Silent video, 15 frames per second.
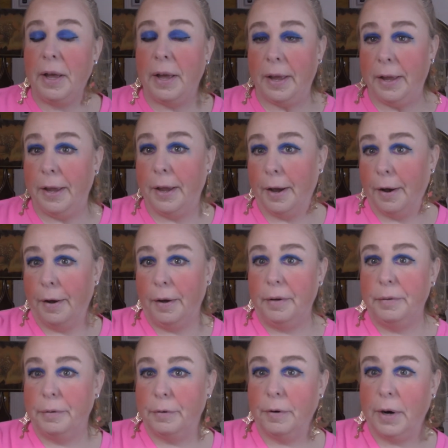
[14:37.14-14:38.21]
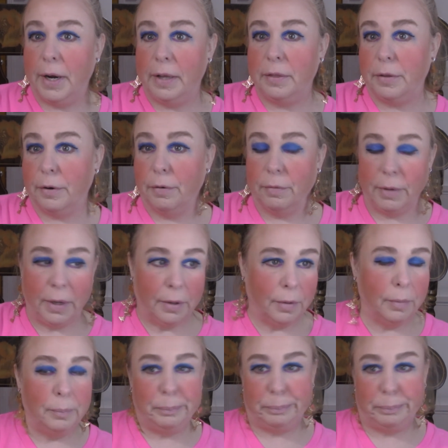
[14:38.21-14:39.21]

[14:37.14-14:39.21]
Yeah, right, they're real.